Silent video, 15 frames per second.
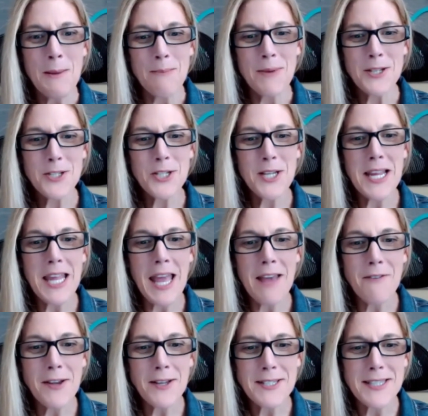but she gave
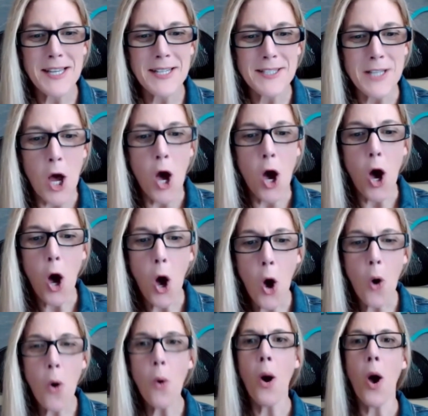us this
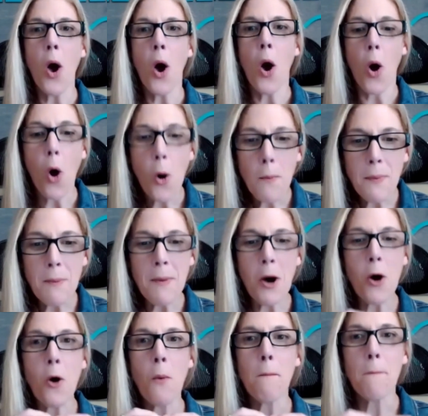ho
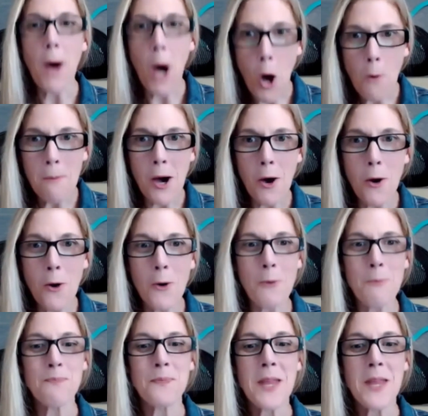opomo pomo